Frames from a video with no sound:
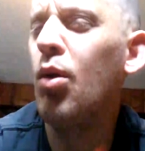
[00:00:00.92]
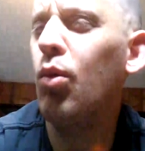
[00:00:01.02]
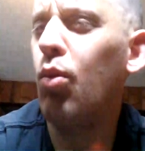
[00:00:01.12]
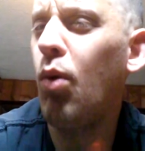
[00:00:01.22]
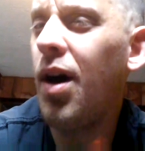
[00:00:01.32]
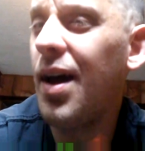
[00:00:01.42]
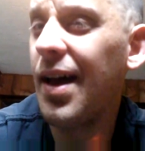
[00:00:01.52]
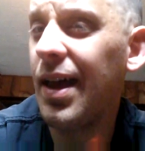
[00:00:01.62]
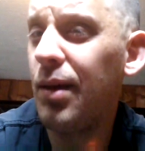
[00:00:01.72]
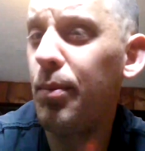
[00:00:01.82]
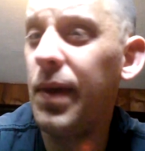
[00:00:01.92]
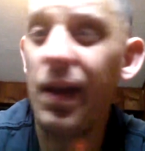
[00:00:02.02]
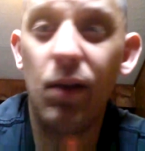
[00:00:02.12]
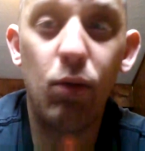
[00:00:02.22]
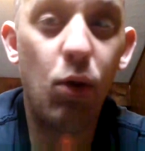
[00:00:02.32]
why
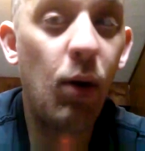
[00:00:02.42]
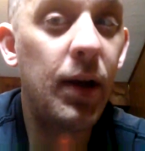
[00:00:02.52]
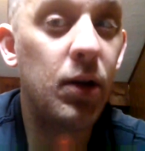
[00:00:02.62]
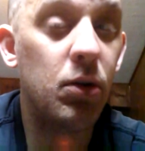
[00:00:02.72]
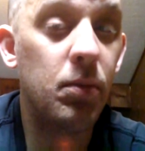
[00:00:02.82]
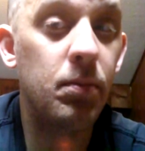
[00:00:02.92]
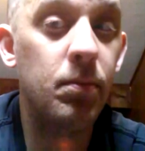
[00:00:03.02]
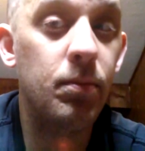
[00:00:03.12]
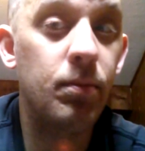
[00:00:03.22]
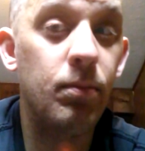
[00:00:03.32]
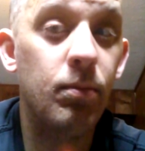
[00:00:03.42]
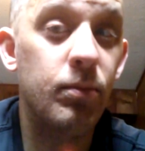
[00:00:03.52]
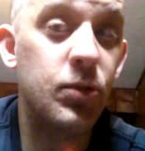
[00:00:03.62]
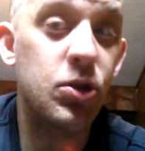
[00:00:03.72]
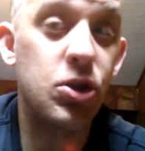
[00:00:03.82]
being loyal
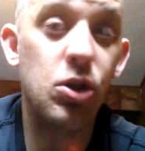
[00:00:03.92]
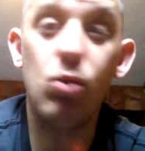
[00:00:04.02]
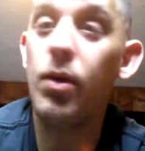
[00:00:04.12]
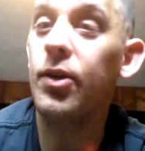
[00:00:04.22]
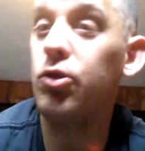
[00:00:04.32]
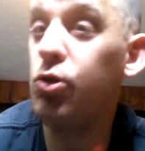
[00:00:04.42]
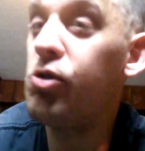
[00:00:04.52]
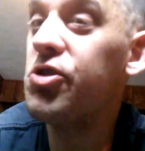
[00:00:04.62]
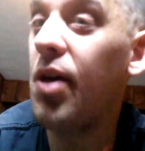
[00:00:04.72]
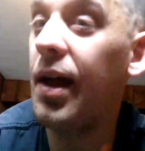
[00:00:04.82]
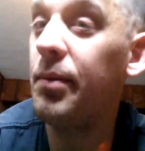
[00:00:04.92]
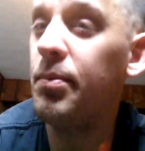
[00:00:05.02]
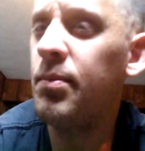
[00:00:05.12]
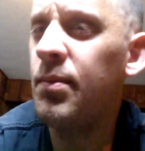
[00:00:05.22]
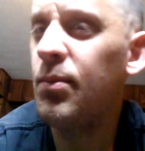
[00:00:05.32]
to one cruise line
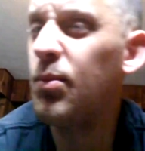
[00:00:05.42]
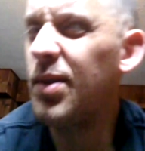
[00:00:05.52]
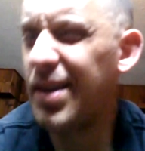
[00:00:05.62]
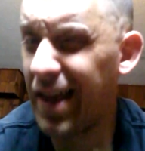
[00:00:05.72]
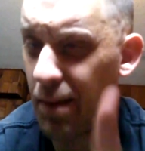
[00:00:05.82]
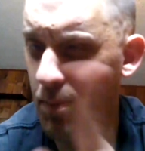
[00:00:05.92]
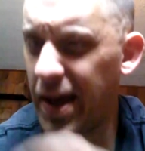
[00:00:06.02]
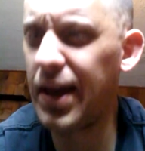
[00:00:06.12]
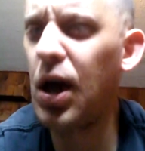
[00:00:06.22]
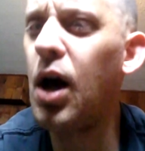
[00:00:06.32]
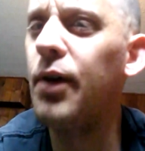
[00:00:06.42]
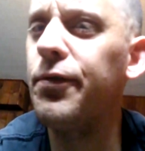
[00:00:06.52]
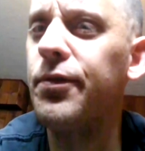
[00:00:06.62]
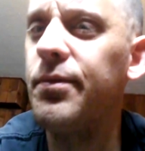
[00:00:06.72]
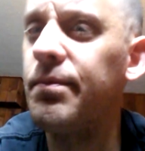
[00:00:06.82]
can pay
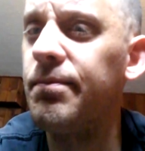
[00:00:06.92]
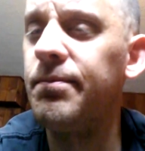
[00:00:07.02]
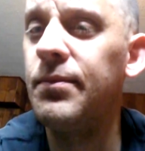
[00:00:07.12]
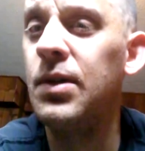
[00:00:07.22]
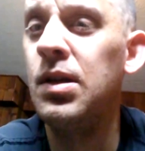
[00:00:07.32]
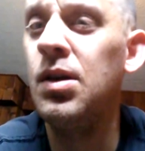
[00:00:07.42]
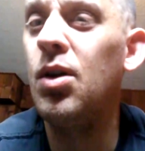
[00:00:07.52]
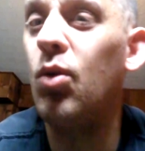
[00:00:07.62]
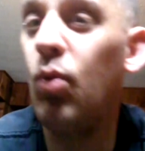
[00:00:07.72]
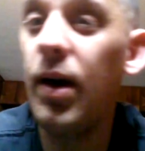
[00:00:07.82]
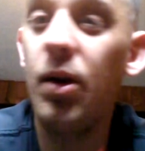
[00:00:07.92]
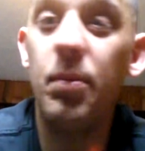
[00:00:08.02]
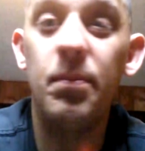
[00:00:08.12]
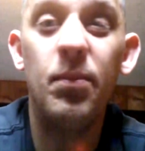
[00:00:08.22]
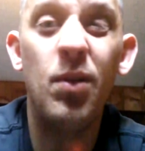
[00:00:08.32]
off. Well,
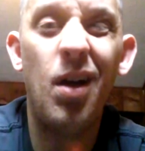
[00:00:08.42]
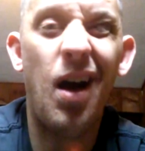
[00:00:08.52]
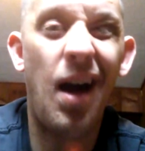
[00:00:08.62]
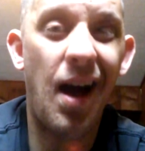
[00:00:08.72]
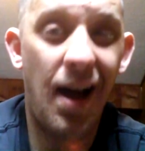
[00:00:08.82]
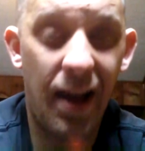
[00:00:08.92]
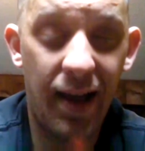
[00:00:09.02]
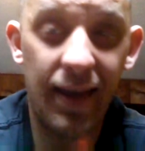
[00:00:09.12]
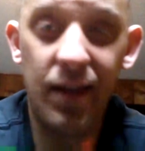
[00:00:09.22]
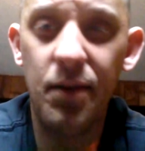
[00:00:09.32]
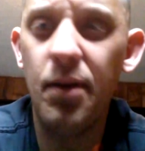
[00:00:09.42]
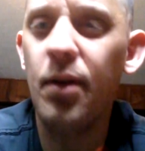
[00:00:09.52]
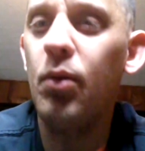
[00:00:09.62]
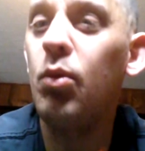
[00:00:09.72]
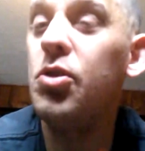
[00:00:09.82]
I
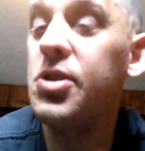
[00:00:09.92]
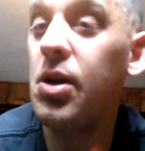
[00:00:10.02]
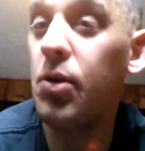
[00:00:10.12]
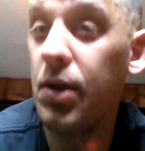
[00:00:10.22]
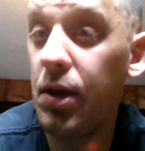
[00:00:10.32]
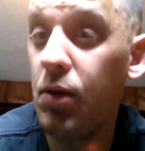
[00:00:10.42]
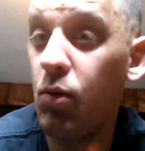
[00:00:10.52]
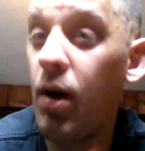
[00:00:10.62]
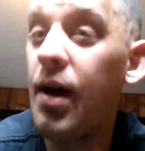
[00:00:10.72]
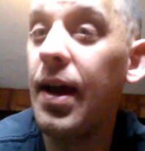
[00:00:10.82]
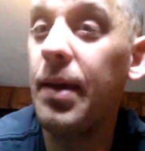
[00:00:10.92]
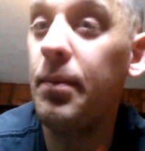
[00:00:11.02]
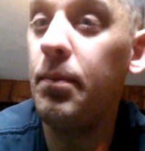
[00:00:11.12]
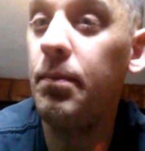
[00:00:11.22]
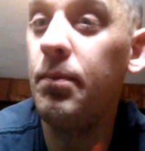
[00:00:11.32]
will tell you why
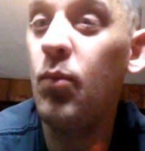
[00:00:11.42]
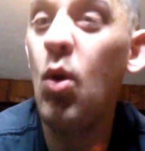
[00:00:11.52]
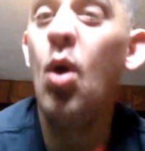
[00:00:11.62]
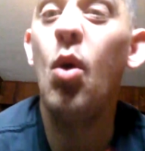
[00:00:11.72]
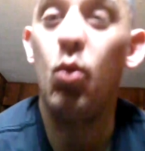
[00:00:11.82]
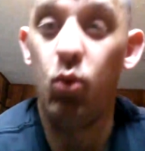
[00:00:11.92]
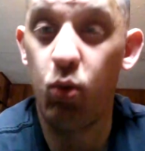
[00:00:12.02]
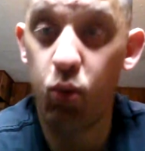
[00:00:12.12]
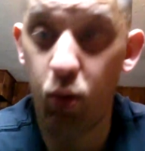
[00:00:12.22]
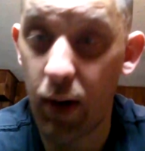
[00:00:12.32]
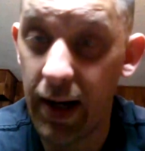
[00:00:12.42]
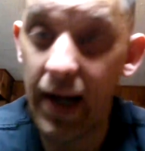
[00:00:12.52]
right